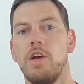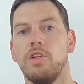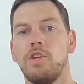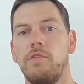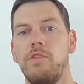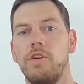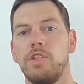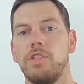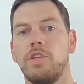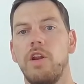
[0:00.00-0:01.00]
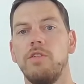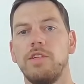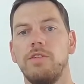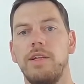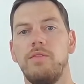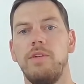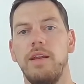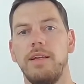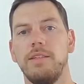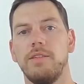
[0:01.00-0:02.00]
so versions closer to their
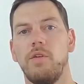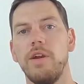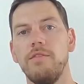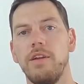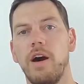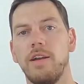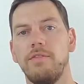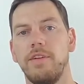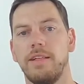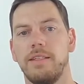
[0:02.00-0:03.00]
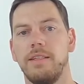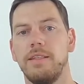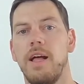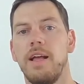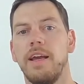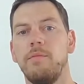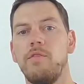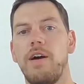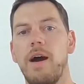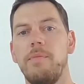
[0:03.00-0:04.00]
release or even hot fixes can
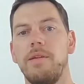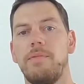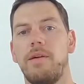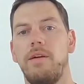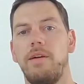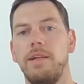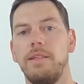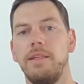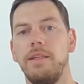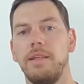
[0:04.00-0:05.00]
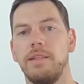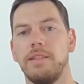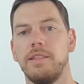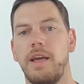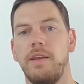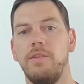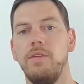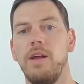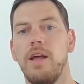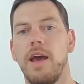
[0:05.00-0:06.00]
move up in the priority in the
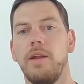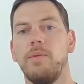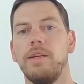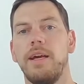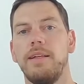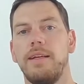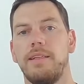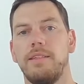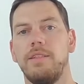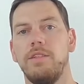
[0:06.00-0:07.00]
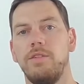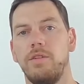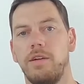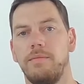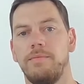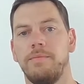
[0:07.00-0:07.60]
schedule and will get tested sooner.